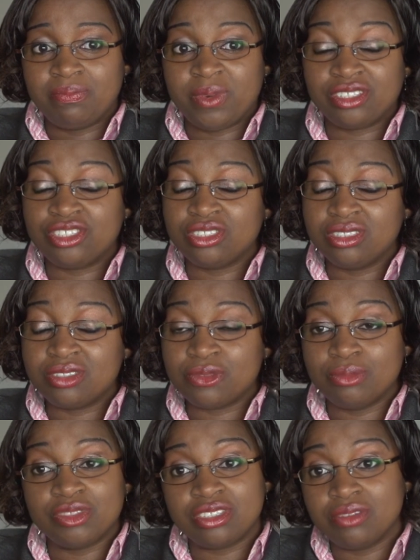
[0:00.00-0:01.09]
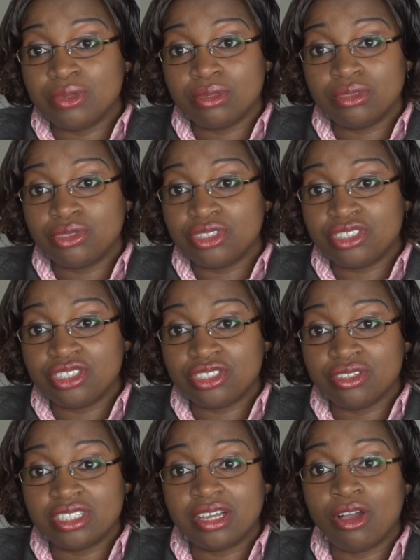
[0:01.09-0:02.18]
practitioners from civil
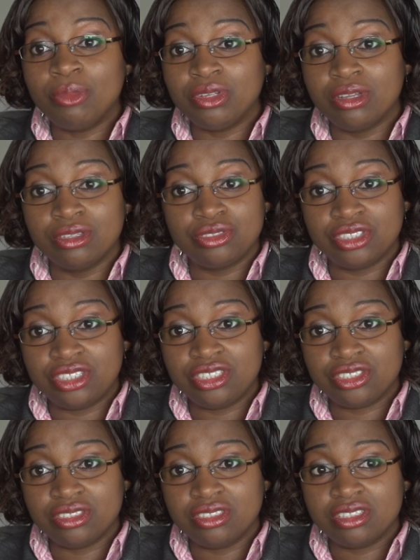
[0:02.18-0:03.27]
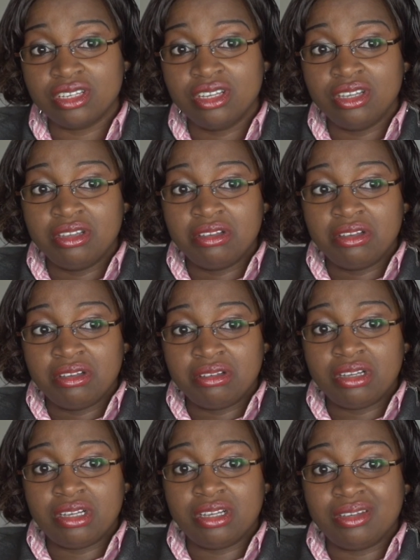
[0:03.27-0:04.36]
jurisdictions and common law jurisdictions,
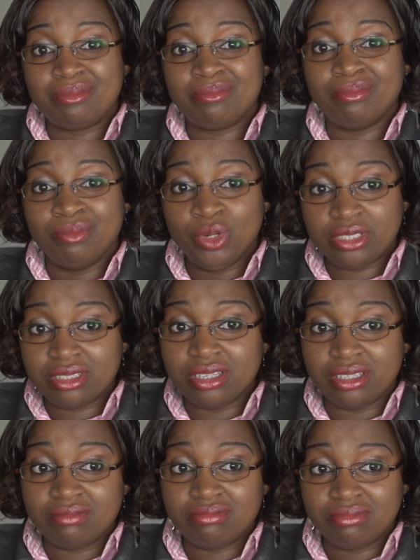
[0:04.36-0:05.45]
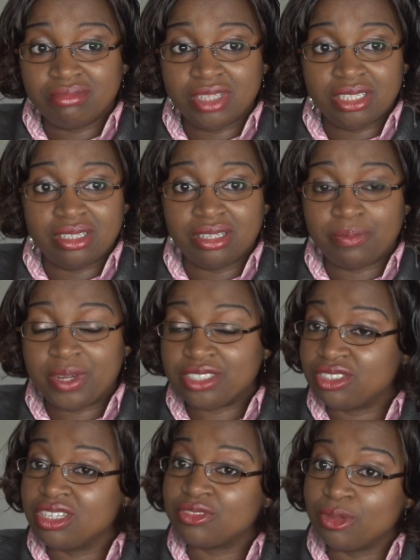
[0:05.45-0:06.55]
mostly
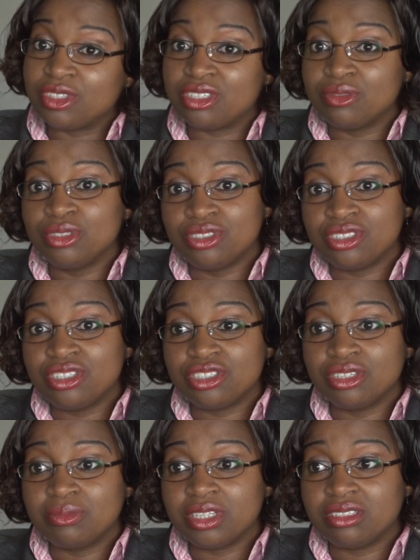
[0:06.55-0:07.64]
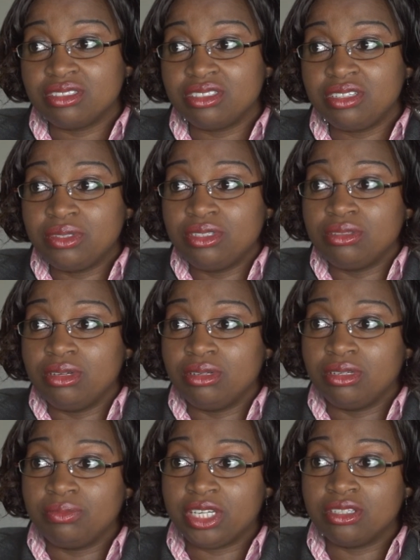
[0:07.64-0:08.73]
practitioners from civil jurisdiction, because
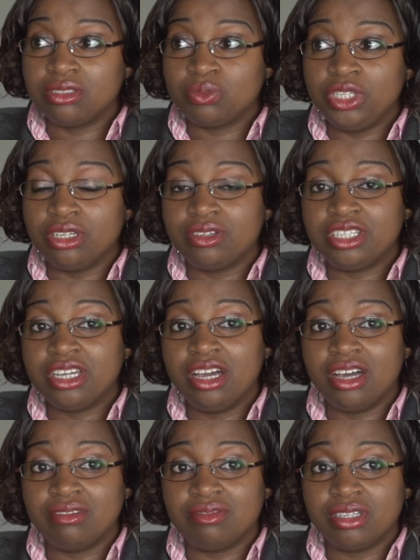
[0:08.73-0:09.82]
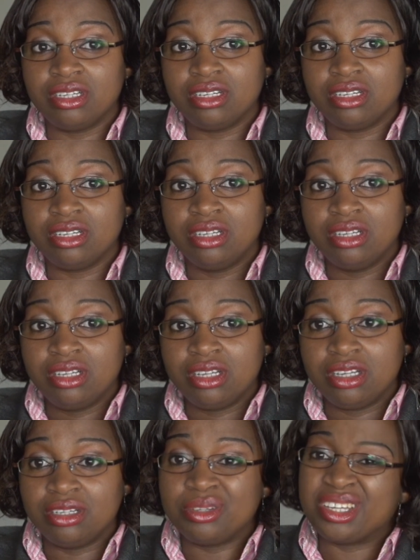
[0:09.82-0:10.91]
because we already have a
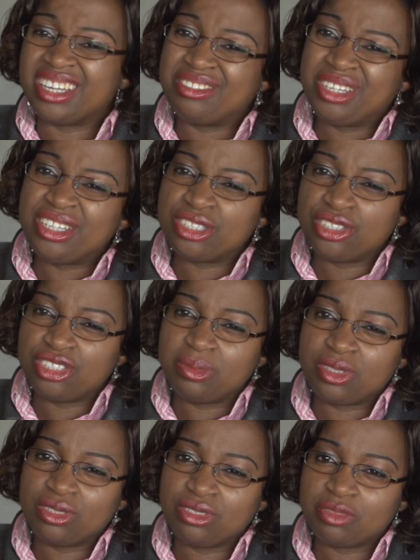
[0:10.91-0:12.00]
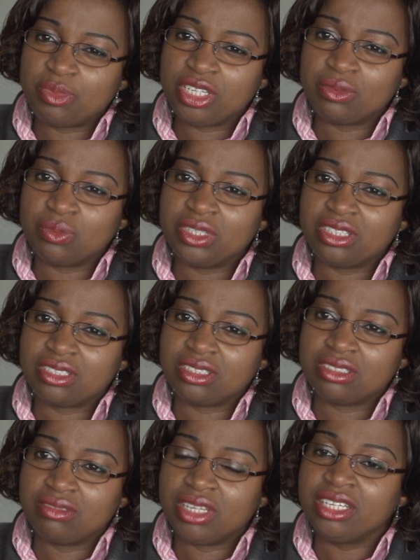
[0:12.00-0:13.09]
relationship, so to speak,
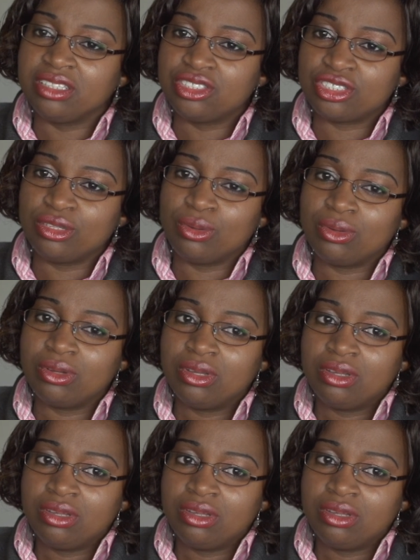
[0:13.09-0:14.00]
with English law.